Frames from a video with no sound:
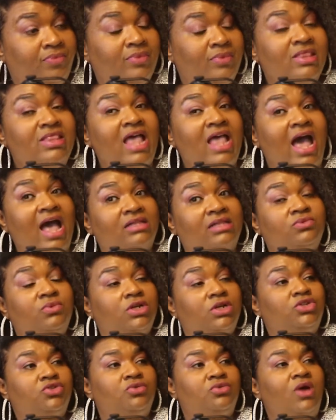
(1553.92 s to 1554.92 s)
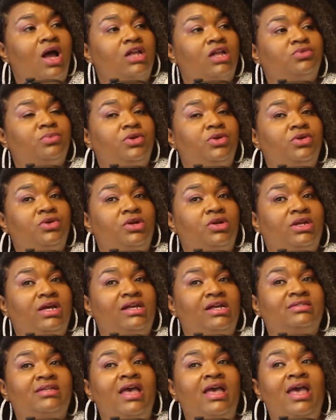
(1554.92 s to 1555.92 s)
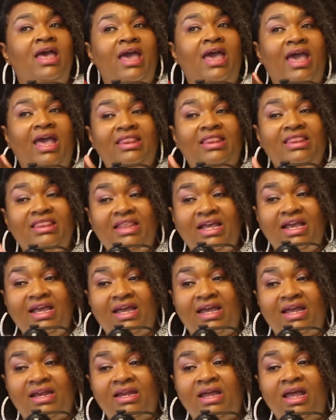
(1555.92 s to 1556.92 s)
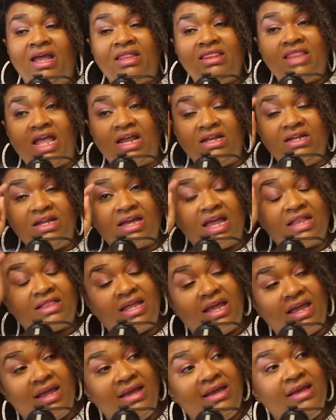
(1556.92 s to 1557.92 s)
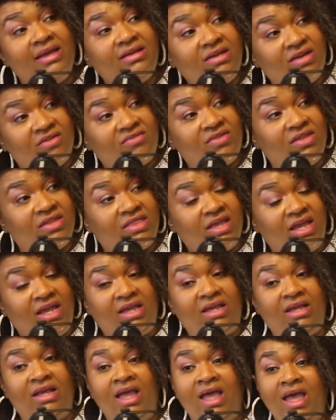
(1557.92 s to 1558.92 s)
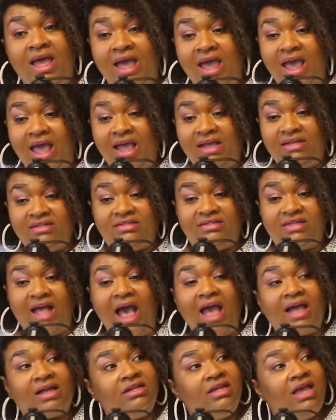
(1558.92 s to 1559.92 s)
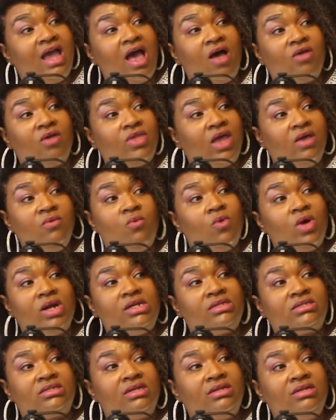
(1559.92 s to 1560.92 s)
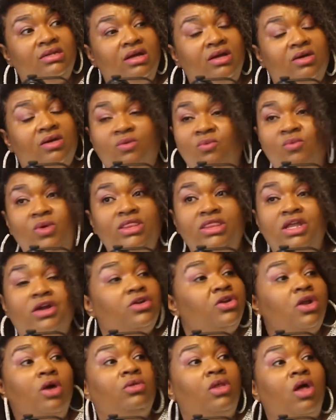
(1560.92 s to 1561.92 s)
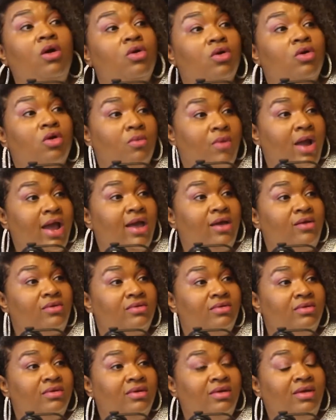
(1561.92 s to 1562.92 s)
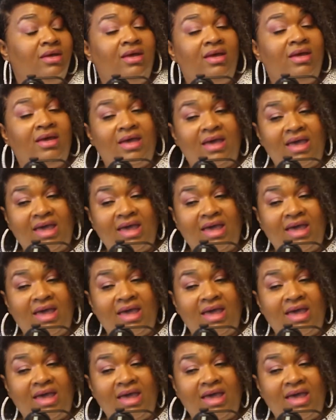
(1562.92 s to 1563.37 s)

That's what a true entrepreneur does. And then they look at the end of the thing exactly how they want it to look when they're no longer around. Mm-hmm.